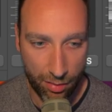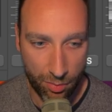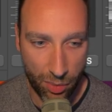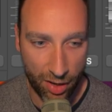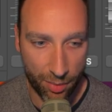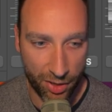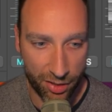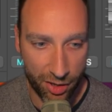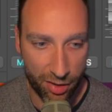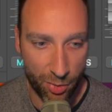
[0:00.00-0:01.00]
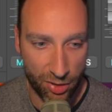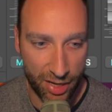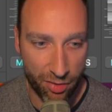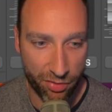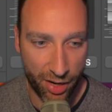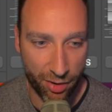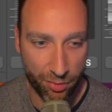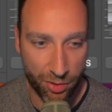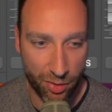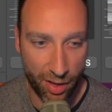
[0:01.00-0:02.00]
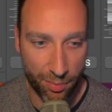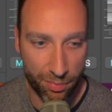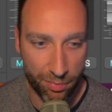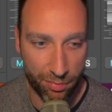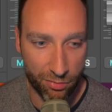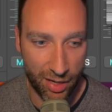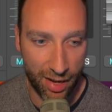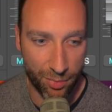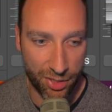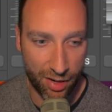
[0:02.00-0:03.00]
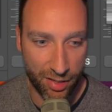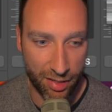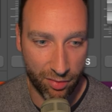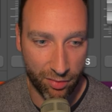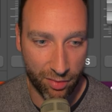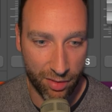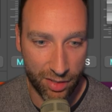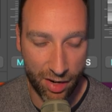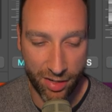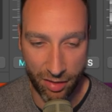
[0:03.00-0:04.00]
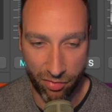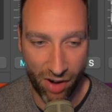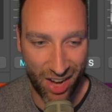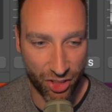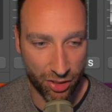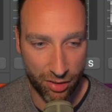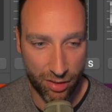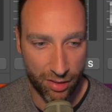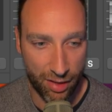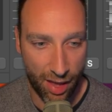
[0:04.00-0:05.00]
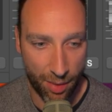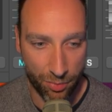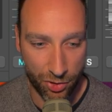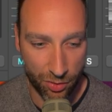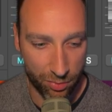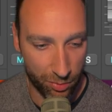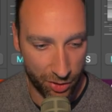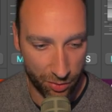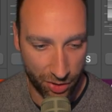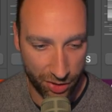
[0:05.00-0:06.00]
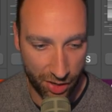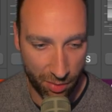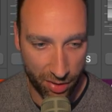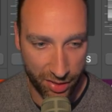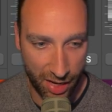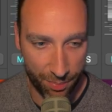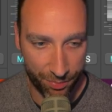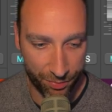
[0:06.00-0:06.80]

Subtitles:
But I'm going to turn them all down for now, so that I really am starting fresh. So we don't just start with the same.